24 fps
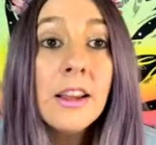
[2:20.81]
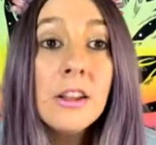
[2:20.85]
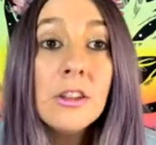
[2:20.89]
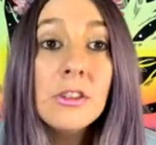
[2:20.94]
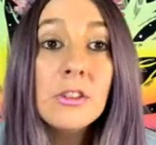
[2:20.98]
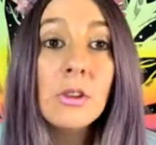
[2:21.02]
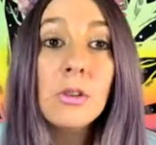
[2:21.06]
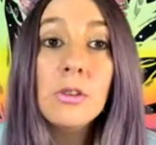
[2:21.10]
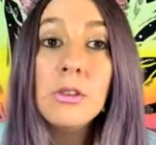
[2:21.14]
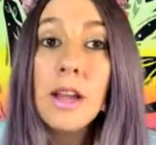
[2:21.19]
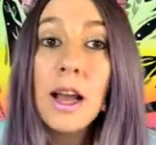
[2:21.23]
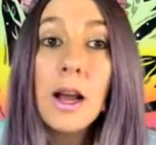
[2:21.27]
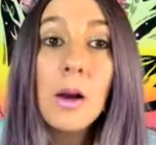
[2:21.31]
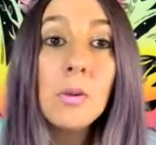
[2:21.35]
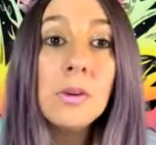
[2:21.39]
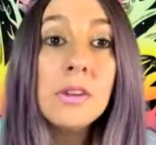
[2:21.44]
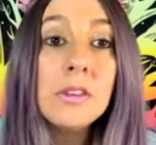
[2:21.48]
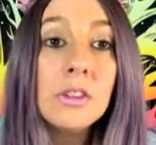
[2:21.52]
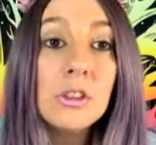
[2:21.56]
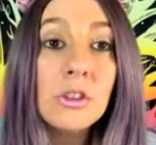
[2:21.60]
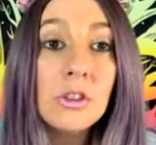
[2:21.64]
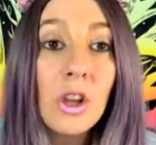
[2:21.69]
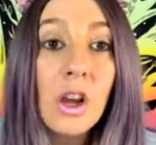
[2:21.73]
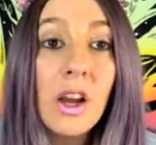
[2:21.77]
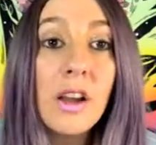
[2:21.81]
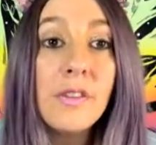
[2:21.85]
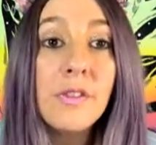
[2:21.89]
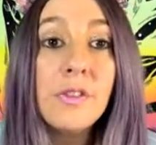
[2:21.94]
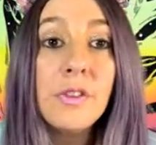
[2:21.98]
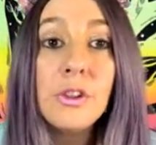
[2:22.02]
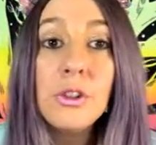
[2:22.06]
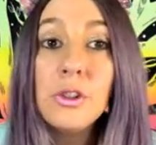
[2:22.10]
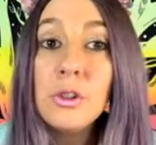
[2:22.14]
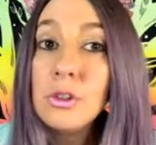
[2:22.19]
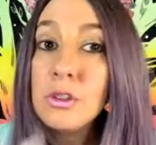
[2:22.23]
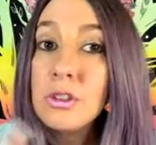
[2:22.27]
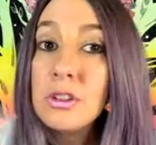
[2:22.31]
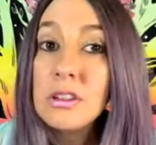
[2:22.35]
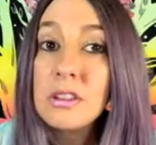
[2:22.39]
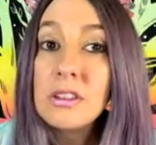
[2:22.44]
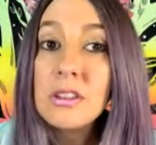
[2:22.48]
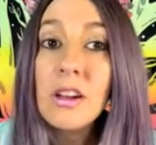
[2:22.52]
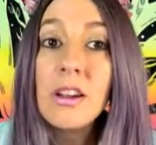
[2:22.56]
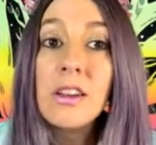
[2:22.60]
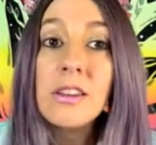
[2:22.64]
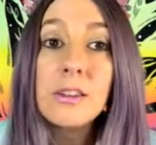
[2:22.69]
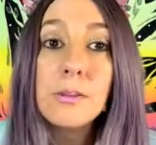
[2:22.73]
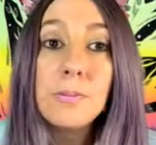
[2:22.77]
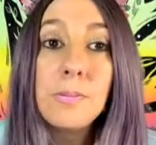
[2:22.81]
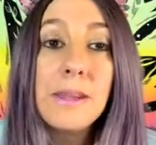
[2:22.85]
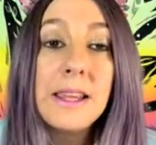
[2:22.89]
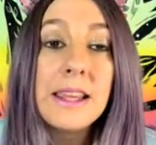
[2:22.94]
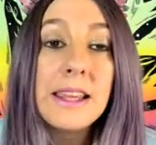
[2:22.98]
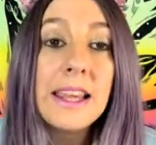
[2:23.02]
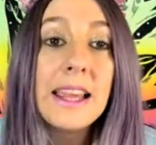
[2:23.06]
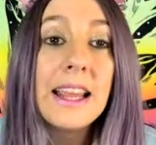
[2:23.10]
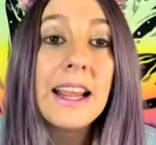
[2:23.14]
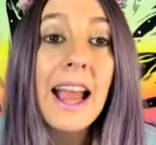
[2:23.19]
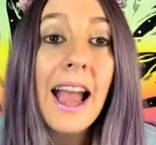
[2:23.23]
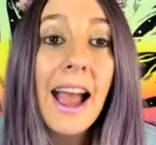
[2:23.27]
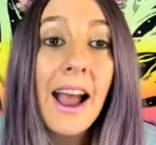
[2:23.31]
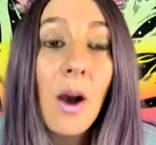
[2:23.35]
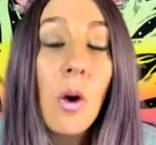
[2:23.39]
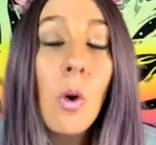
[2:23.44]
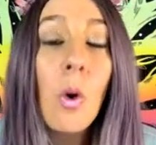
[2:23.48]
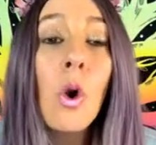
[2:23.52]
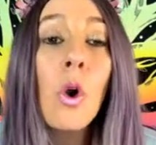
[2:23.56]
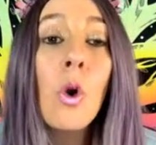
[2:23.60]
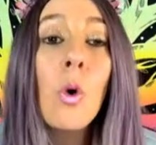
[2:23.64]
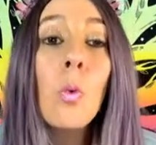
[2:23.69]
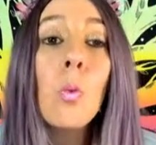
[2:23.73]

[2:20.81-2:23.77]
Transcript: So now is the time for you to start speaking out.